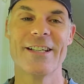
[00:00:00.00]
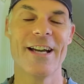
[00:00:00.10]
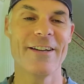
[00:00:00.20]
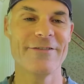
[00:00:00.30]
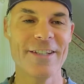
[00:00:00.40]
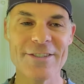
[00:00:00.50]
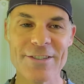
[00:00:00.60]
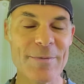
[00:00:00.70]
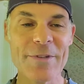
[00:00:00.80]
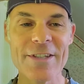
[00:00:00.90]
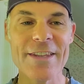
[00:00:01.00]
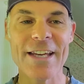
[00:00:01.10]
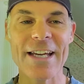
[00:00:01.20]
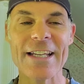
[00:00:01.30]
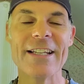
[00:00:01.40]
I found something
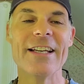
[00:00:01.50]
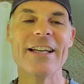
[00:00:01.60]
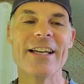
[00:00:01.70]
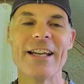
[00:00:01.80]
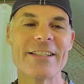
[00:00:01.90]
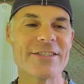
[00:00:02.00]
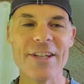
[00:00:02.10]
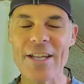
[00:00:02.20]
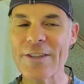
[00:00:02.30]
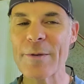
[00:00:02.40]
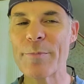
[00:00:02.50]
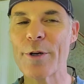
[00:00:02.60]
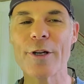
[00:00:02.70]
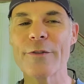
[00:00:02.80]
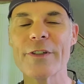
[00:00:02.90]
that it's not the
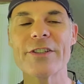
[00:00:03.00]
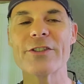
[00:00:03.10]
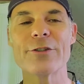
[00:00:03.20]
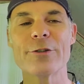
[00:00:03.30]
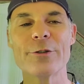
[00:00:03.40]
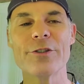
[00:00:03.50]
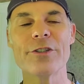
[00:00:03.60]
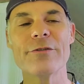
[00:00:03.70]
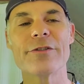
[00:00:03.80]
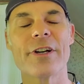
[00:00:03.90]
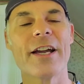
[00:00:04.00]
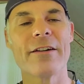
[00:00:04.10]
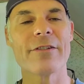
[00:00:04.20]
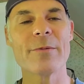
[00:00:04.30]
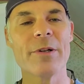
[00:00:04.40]
perfect solution for
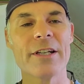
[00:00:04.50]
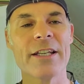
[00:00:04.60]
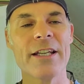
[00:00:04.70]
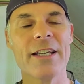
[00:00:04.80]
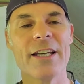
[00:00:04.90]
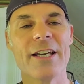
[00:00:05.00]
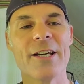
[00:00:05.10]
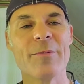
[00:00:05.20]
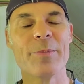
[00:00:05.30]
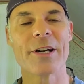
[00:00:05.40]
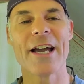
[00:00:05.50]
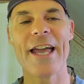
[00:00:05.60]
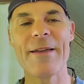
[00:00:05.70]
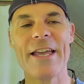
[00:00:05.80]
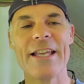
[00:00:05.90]
everybody, but
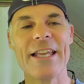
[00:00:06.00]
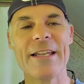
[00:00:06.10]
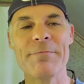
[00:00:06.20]
it